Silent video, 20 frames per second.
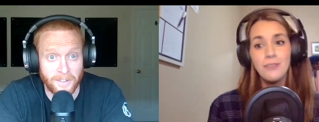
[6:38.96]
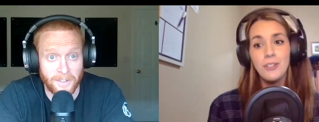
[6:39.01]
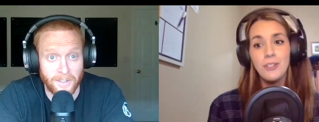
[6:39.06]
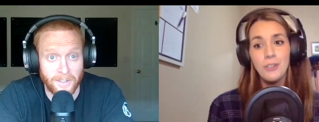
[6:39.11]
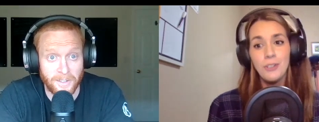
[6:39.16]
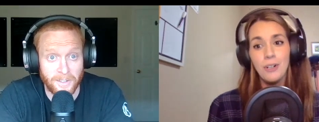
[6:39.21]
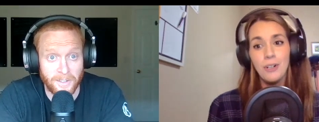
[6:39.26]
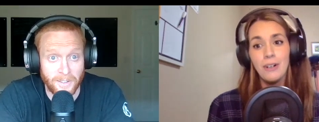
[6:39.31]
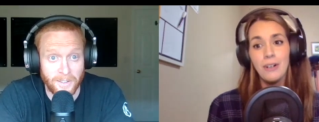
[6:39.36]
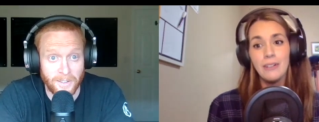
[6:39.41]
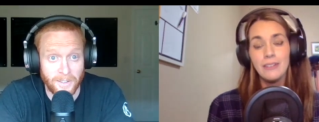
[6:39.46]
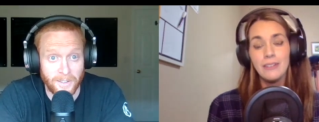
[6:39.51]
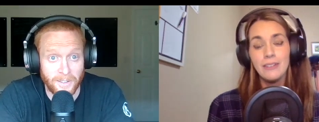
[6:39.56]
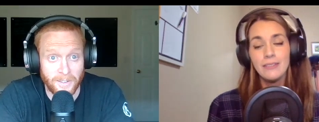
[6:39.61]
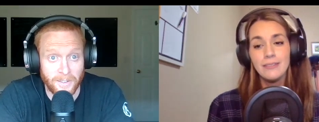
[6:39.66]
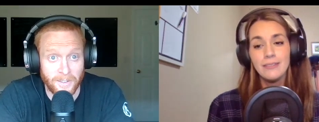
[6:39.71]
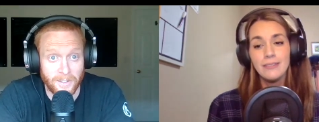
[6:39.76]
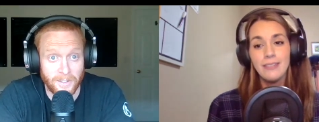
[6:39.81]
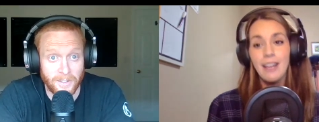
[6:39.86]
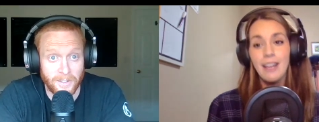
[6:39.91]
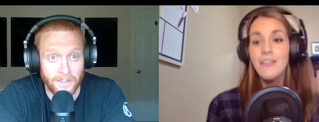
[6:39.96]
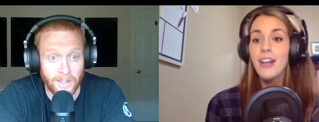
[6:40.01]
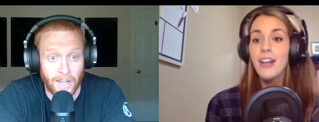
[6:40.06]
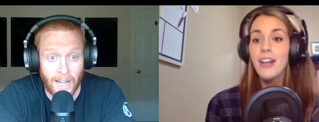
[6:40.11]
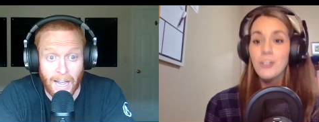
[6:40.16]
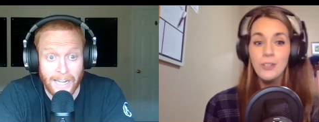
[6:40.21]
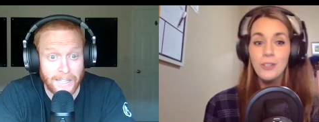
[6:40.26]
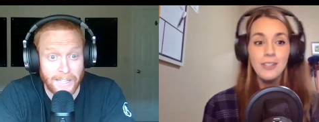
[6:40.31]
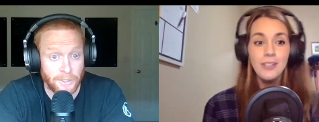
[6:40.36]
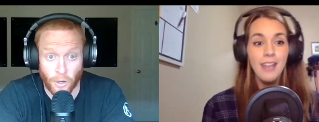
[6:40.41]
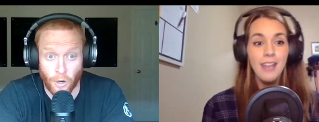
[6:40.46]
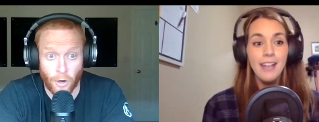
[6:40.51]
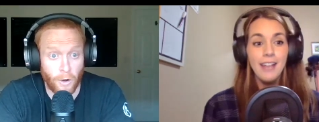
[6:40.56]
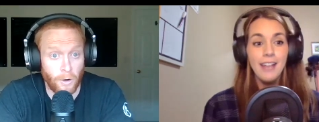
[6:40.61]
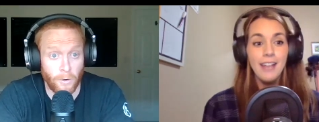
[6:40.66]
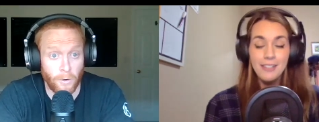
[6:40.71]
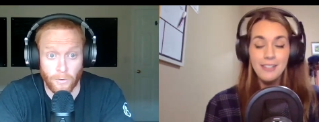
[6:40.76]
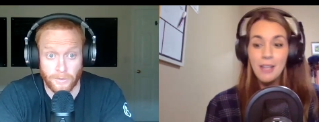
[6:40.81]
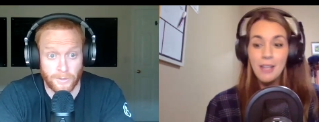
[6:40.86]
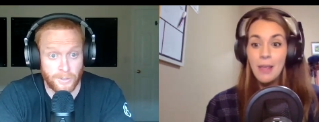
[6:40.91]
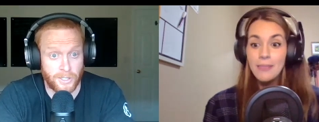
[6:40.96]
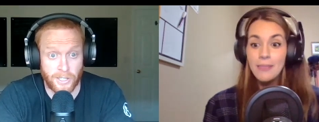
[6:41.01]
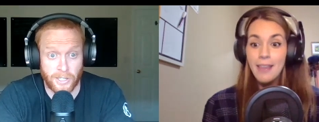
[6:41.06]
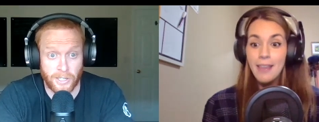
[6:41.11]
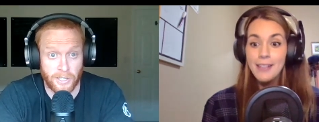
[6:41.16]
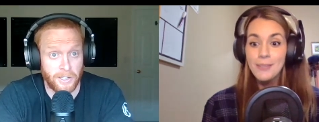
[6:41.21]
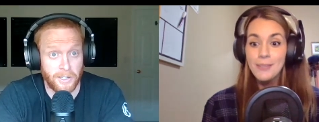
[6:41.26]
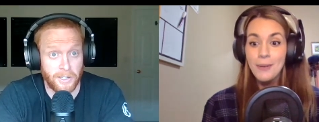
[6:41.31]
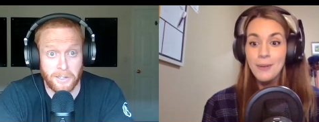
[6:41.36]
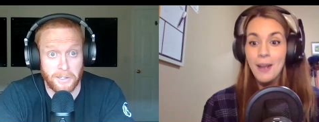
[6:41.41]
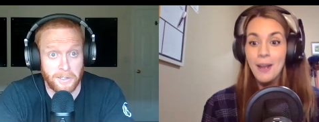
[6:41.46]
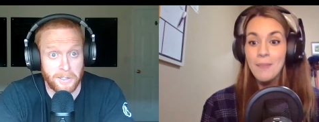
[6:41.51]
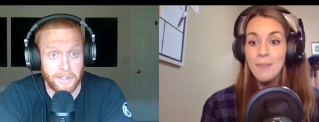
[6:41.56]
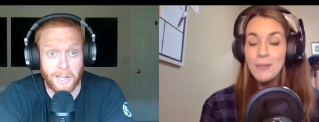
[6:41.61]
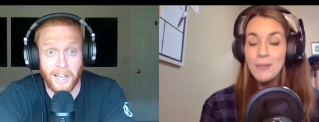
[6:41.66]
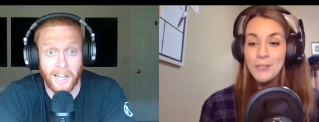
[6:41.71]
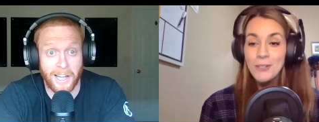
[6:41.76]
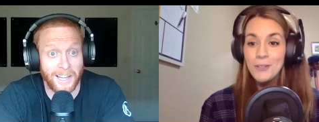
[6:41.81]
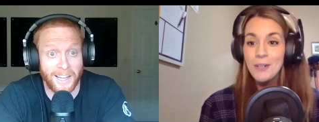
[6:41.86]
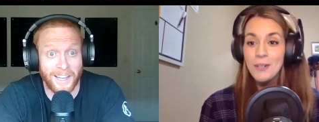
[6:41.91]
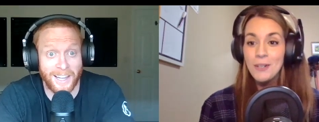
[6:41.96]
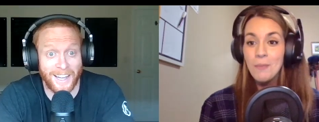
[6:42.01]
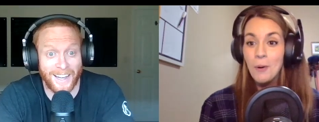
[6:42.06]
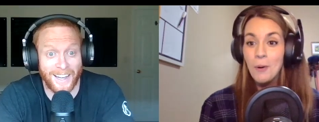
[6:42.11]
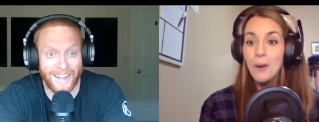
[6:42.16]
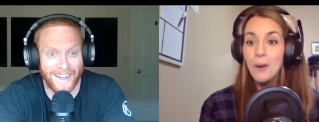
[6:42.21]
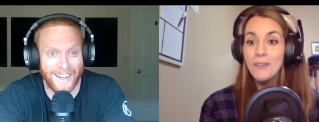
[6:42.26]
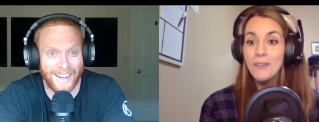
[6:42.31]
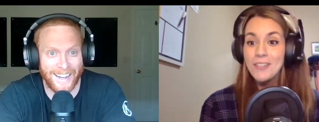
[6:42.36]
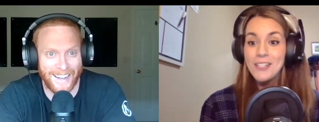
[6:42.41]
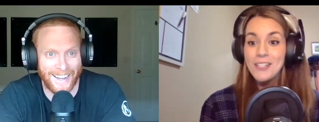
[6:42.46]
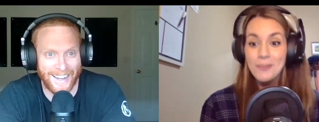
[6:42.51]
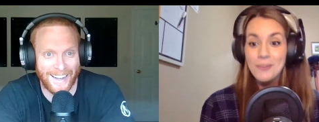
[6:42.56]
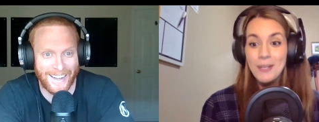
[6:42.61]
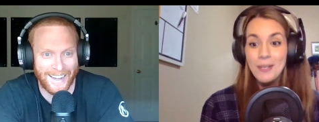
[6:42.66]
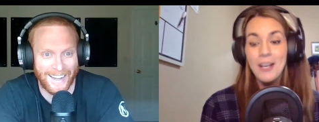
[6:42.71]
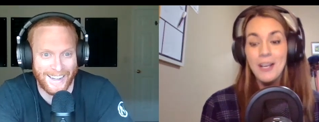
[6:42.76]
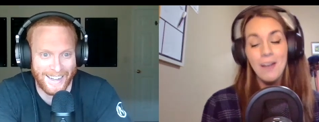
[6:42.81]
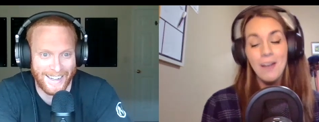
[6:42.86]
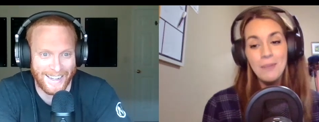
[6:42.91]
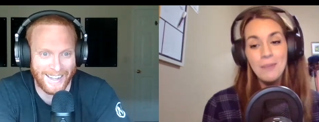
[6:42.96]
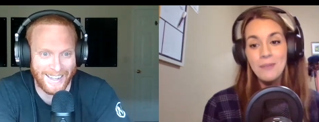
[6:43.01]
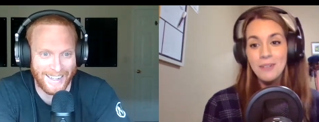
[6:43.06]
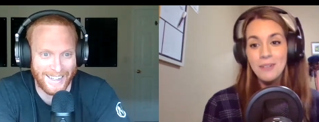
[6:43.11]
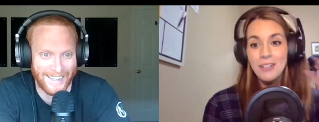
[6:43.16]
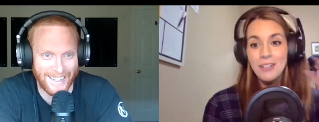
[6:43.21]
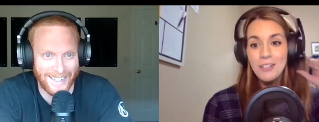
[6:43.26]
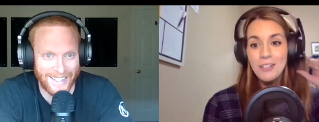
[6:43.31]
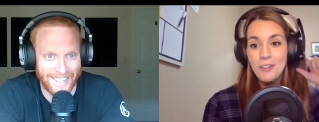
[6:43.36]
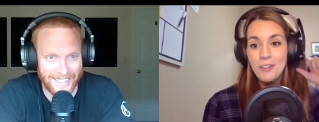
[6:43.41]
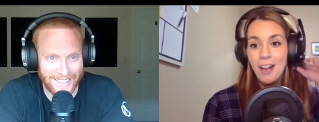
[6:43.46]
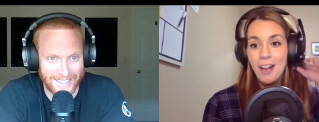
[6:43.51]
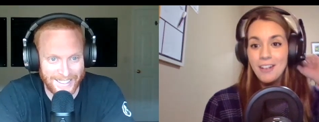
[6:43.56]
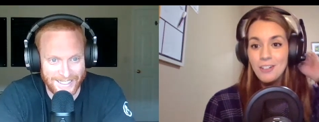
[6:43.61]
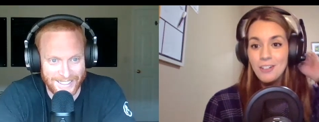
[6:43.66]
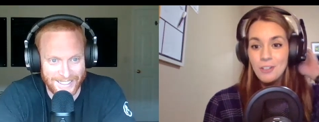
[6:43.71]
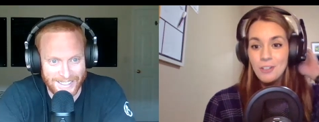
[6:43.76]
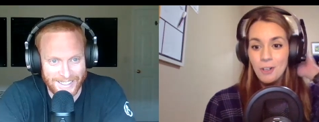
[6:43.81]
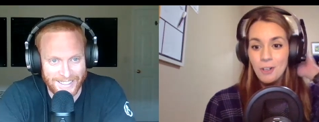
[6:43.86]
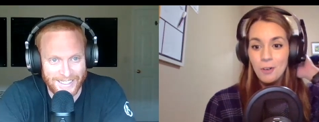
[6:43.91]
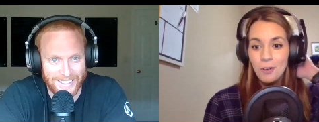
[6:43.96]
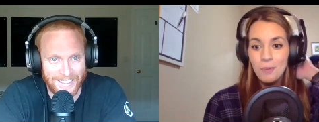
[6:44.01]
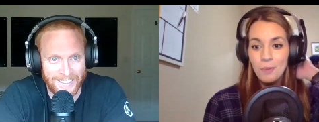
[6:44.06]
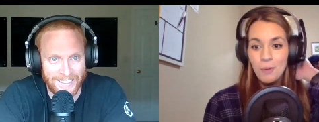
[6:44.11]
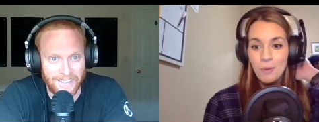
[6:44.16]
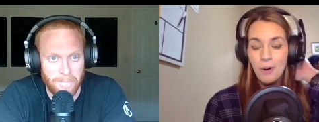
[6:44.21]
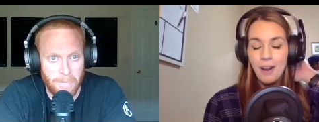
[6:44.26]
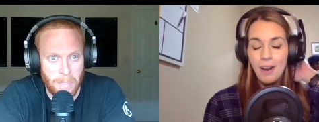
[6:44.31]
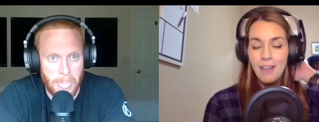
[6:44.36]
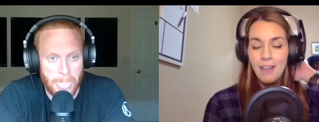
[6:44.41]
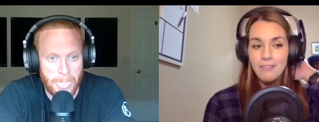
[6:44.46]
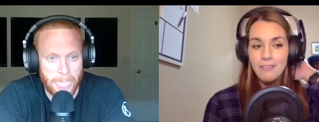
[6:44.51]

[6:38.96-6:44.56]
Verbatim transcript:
Speaker 1: to journal. I've actually that's that's what I've been doing more of this week. I've been really trying to journal more.